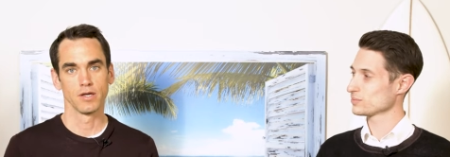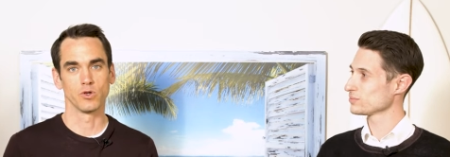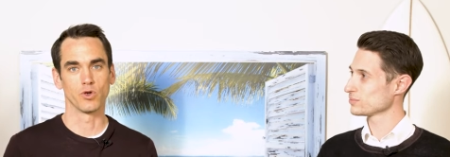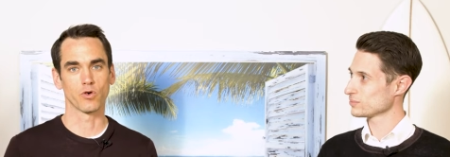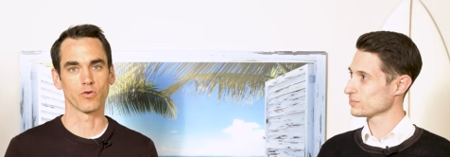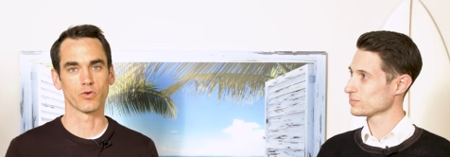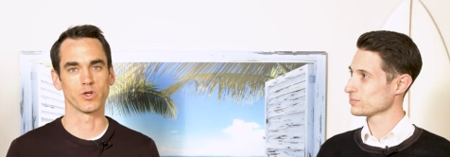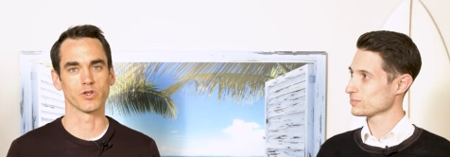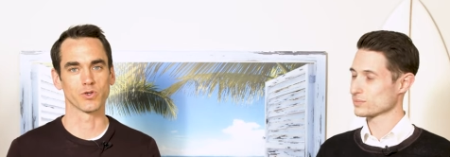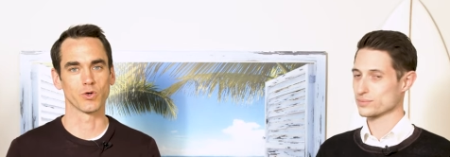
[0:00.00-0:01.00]
Speaker 1: You know, a few
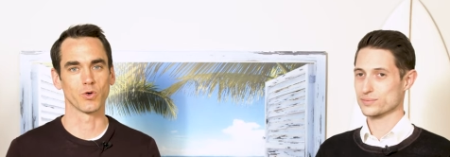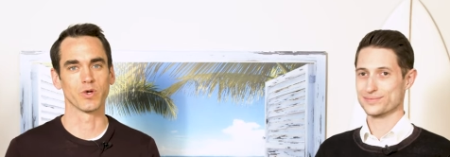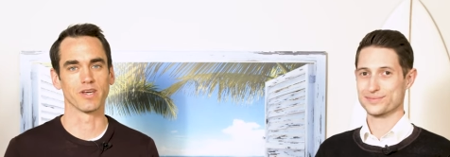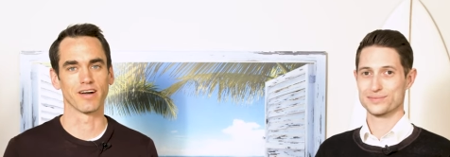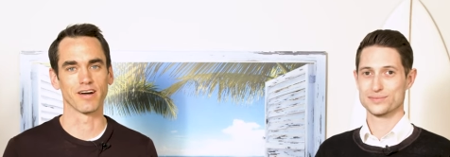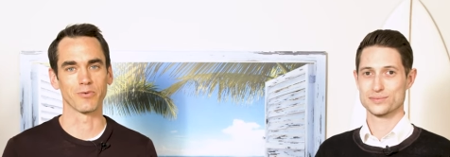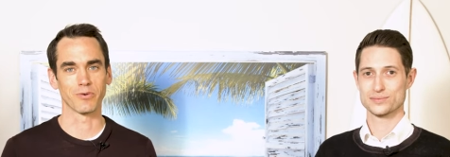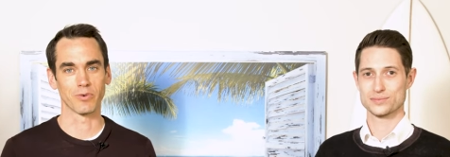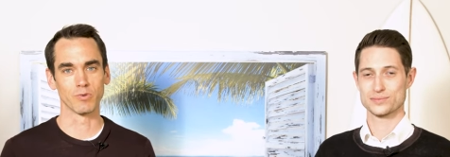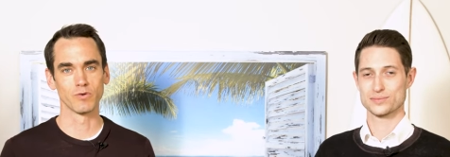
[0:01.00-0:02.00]
years ago we, uh, we
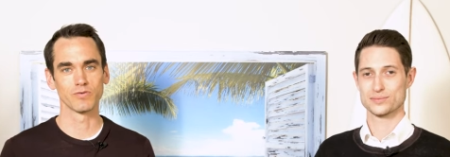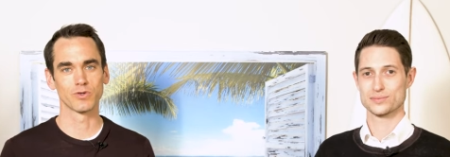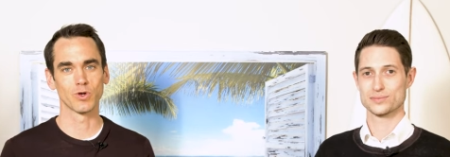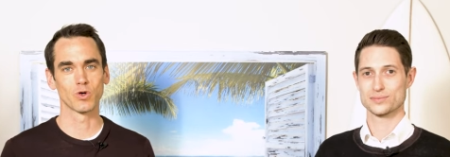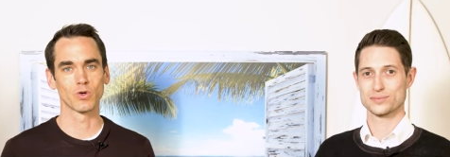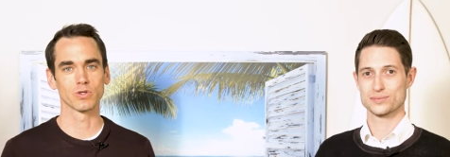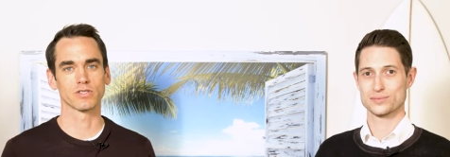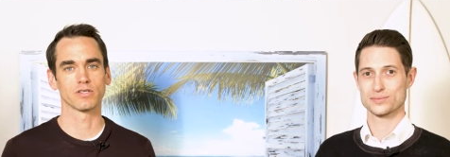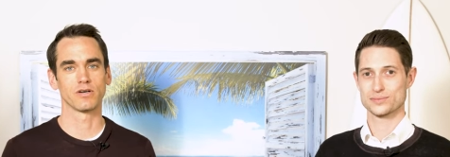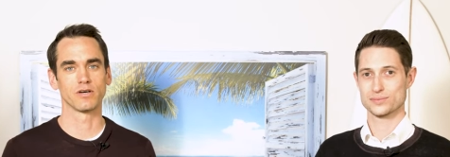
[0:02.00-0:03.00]
removed the
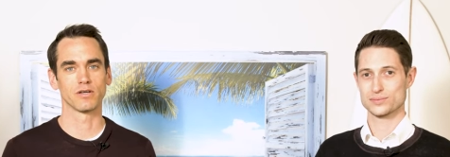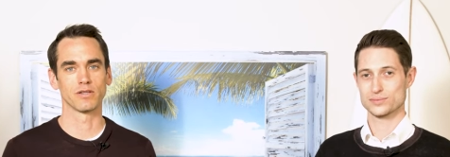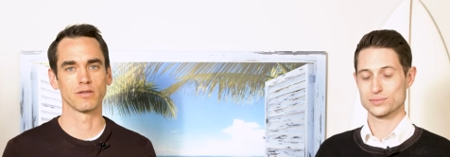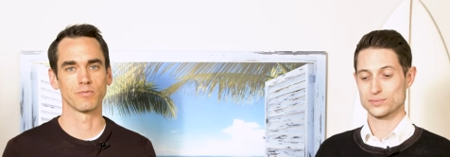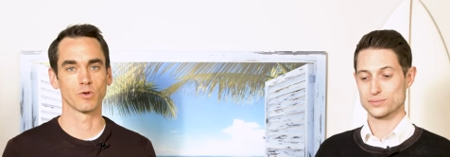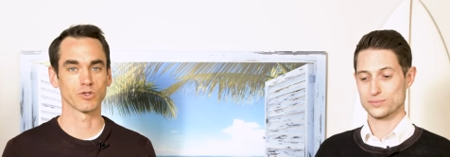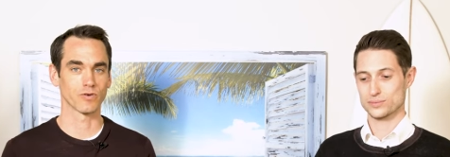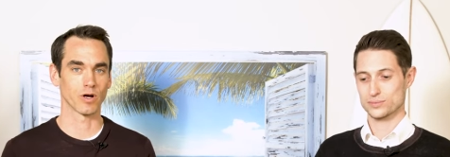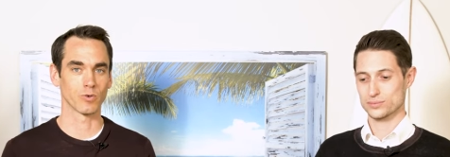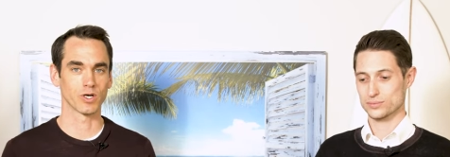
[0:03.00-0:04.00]
logos on most of
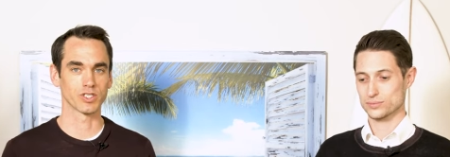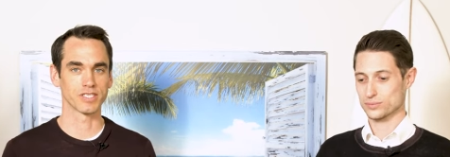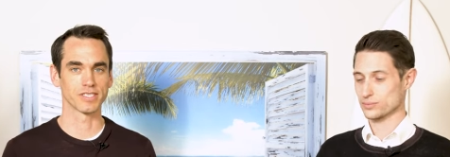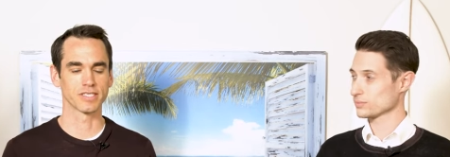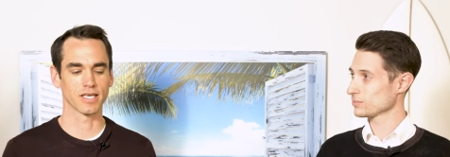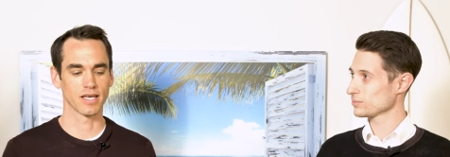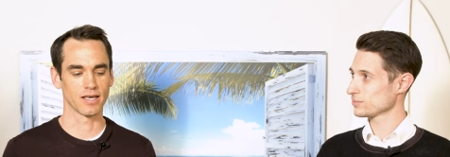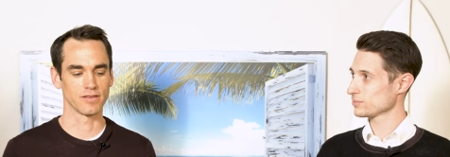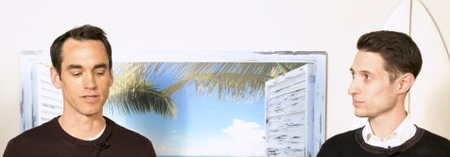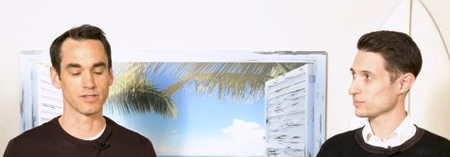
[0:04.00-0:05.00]
our watches,
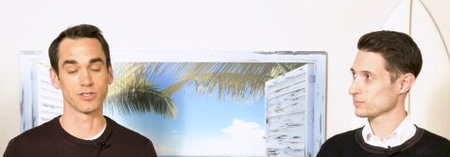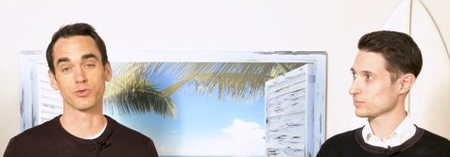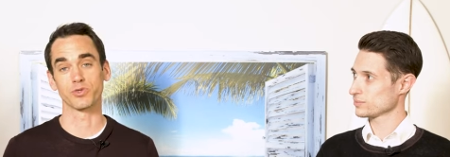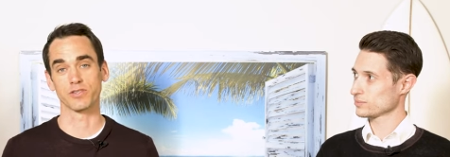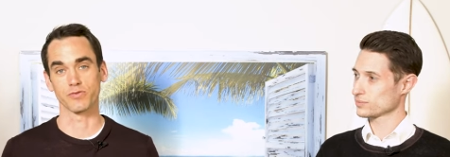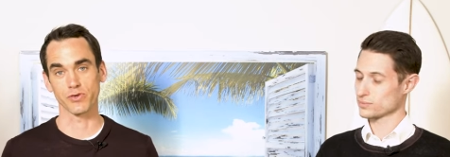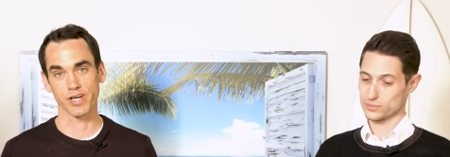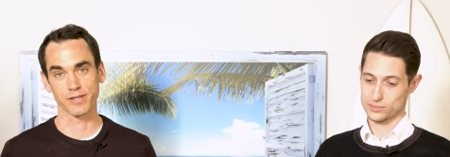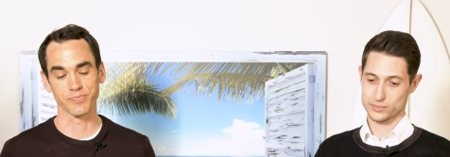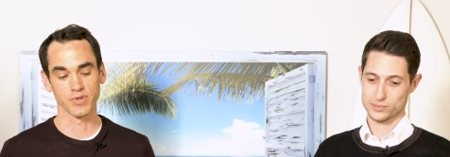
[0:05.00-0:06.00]
and there's a reason for
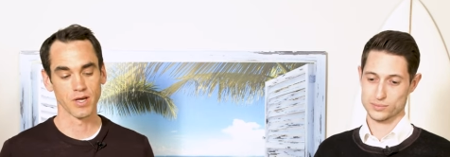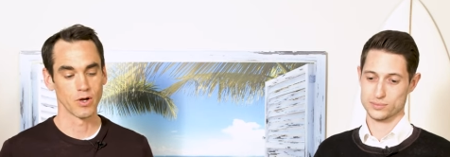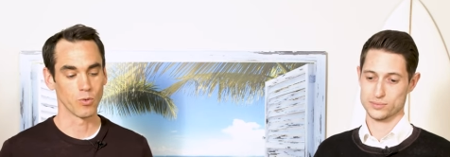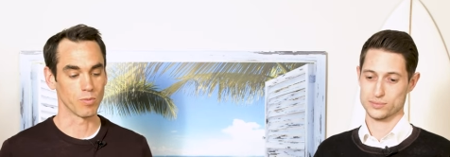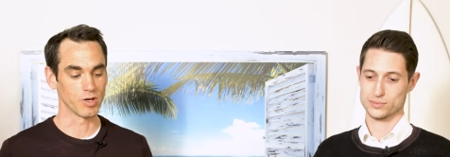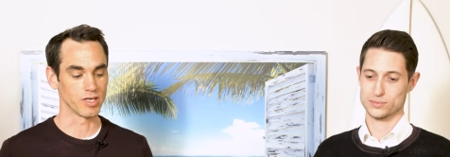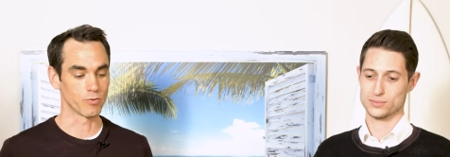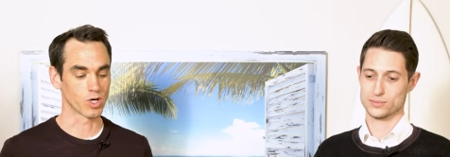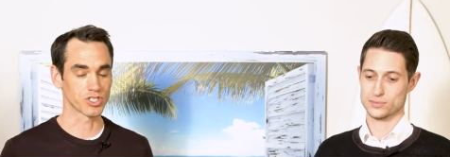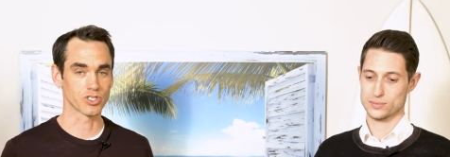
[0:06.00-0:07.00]
that. We believe
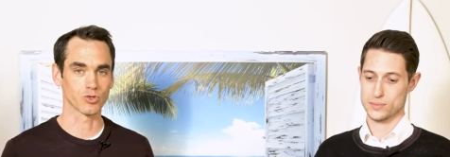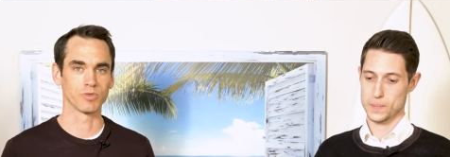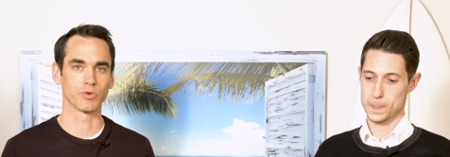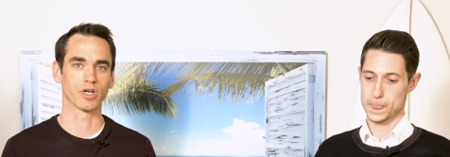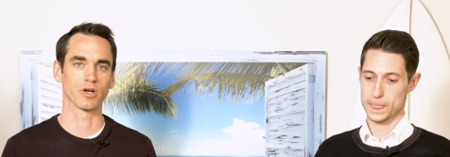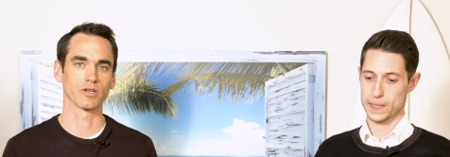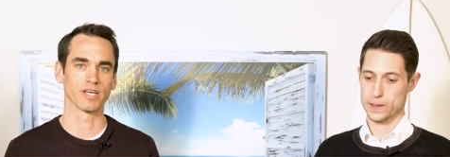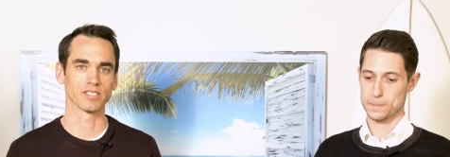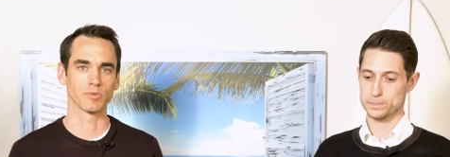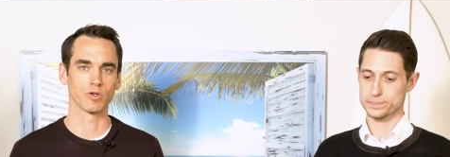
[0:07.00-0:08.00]
watches should be
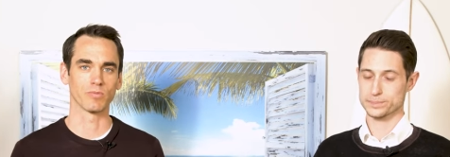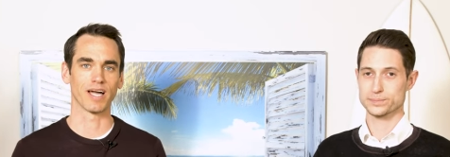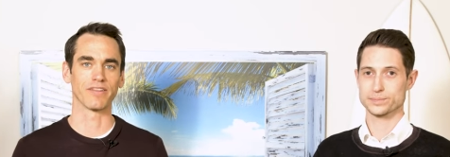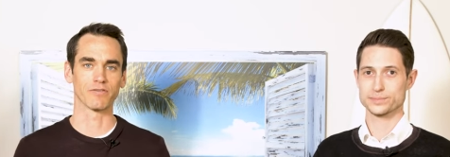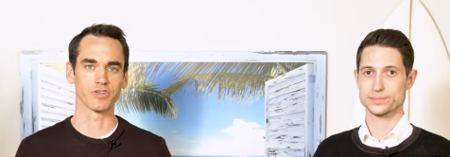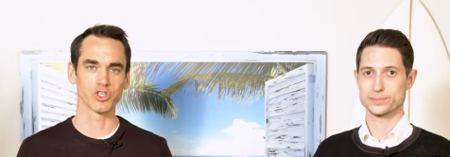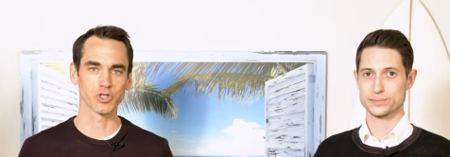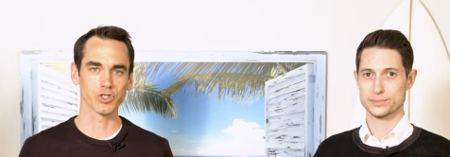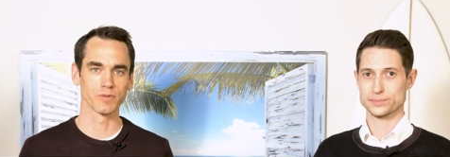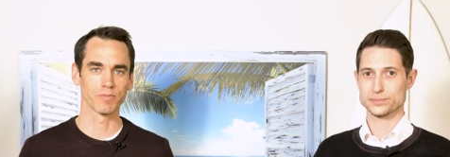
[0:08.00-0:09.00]
recognizable by their
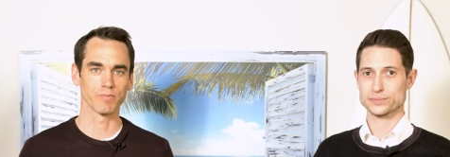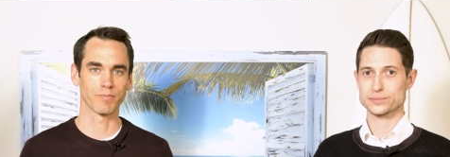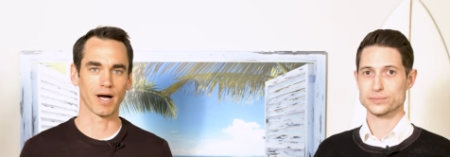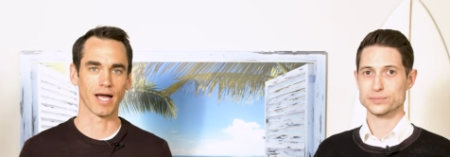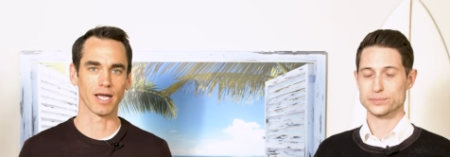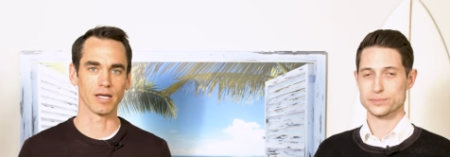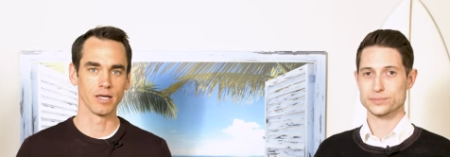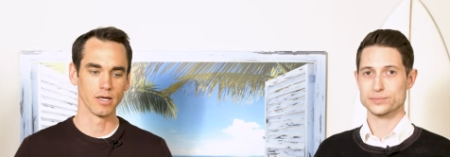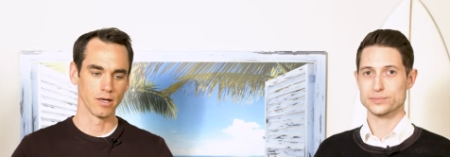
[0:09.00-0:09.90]
features, by